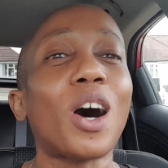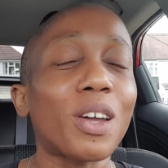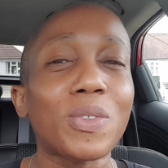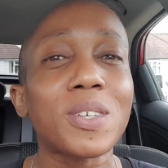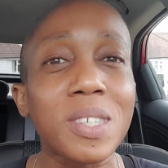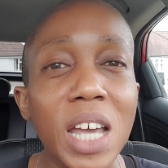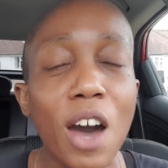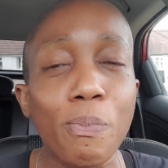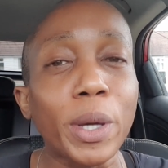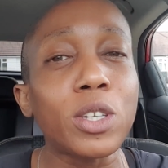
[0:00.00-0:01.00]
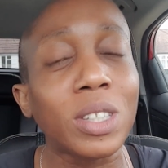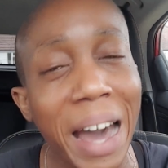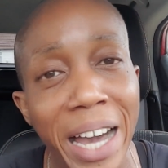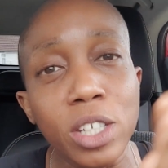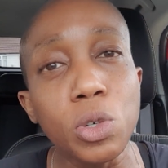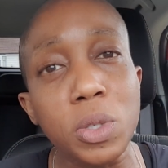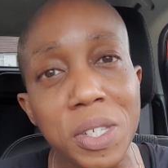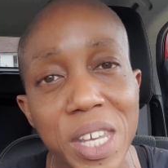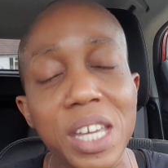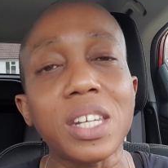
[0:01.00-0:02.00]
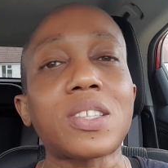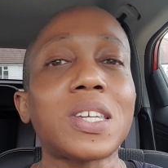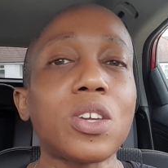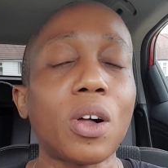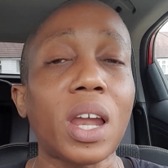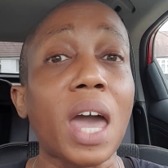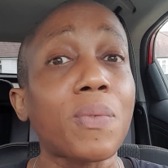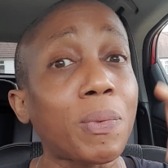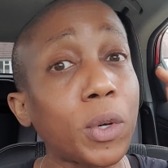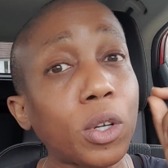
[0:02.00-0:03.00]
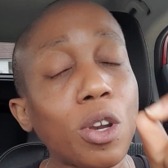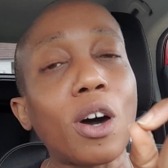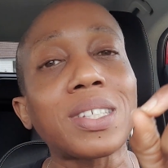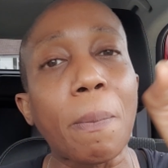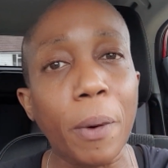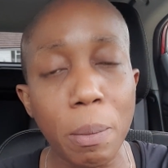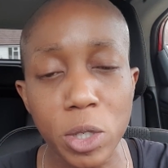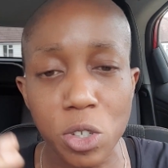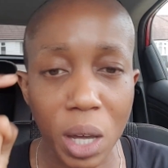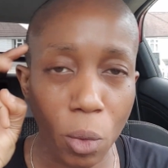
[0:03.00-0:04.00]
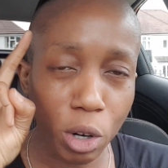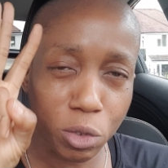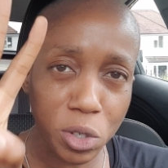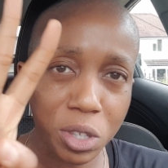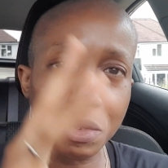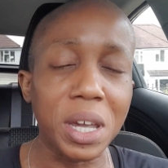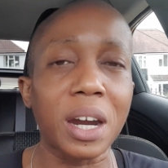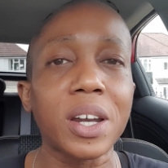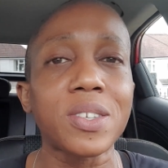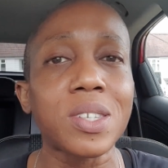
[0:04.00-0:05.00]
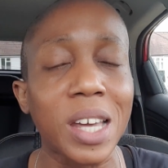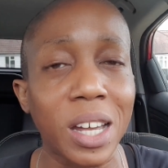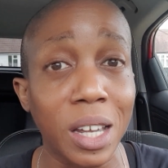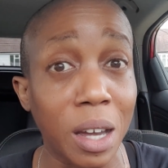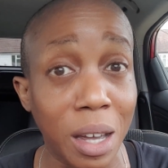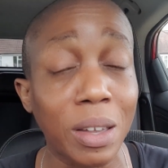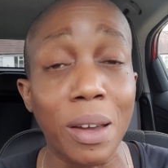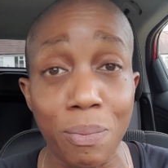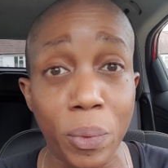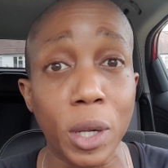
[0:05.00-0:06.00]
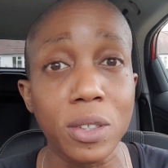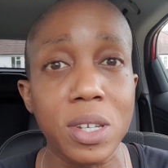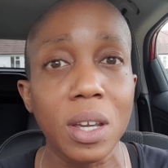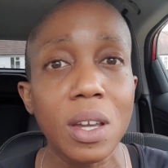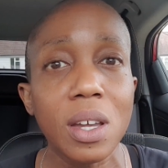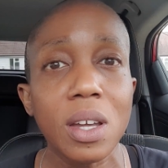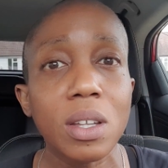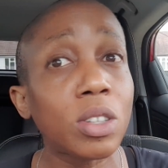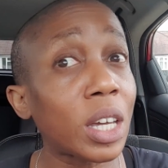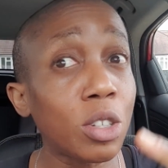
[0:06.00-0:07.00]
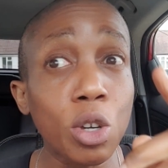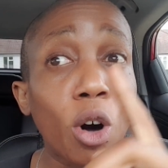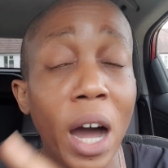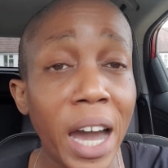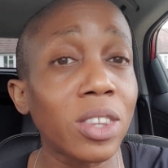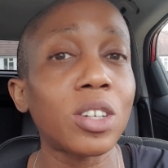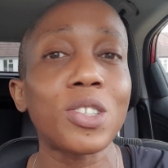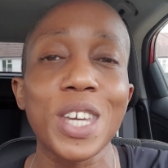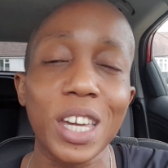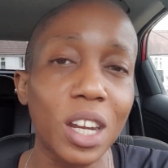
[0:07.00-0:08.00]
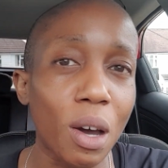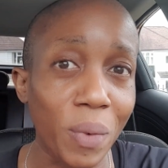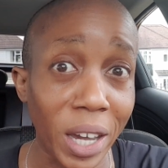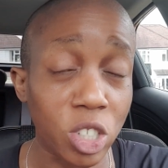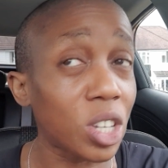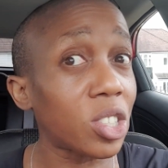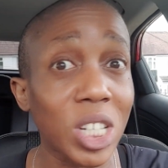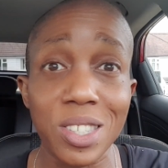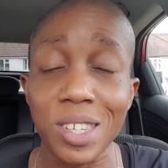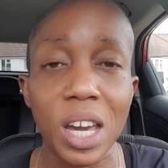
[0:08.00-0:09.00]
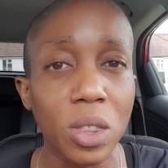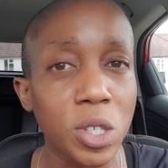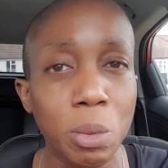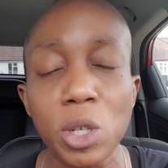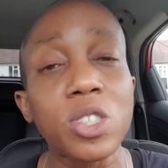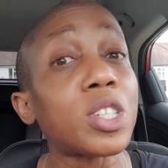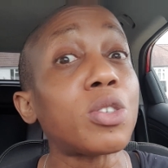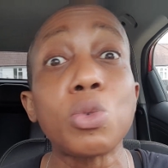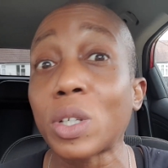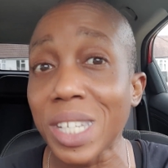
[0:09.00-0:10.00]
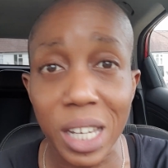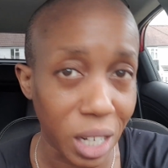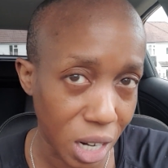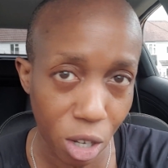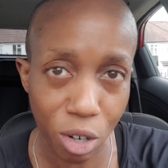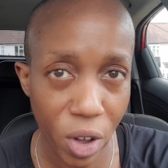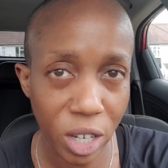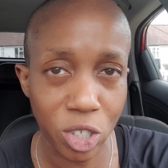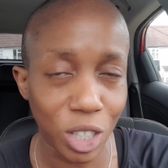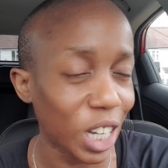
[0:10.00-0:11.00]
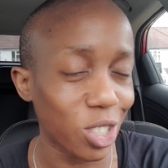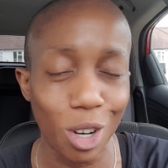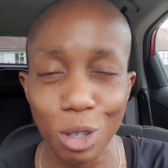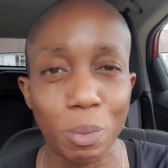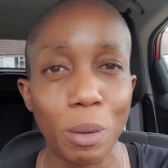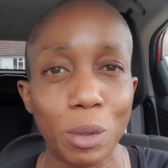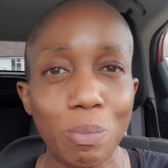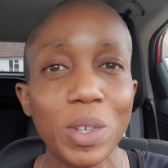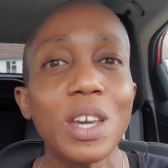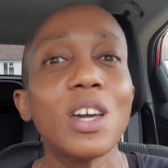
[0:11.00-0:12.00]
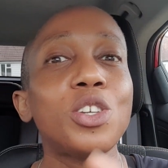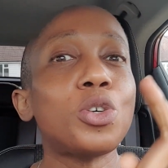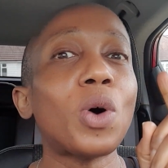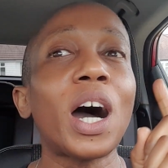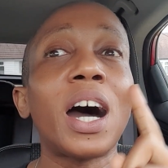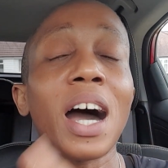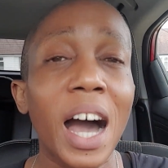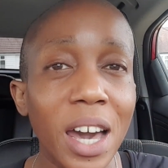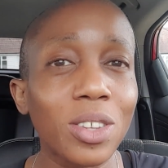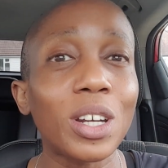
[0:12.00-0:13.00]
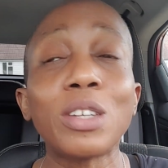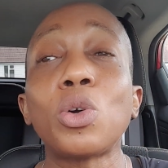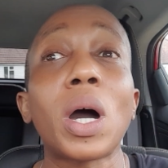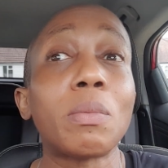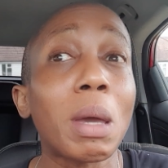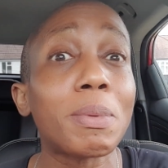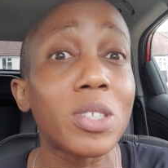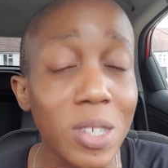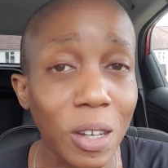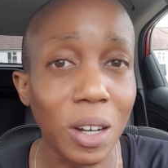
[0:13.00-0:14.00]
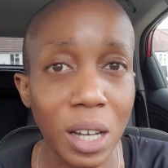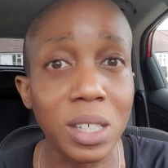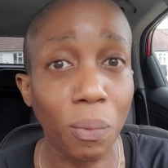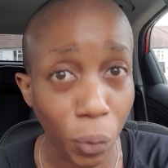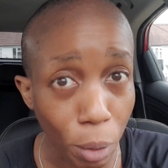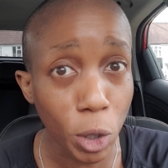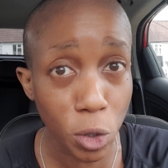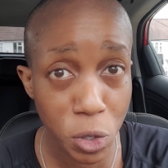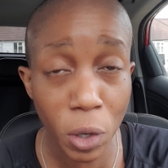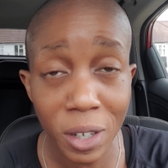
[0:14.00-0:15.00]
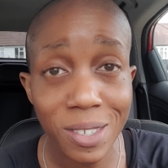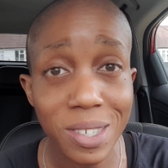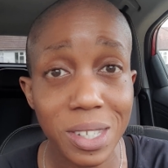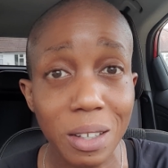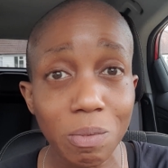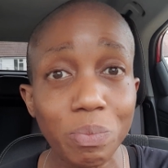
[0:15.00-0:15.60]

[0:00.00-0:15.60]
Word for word: all of this stuff. But are you seeing it in your life? If you're not, I promise you that one of those three areas is at, at, at fault. That you're either not taking enough action. The chances are in this community that you are taking a lot of action. That's not the problem. You are either, you are maybe disconnected from your source.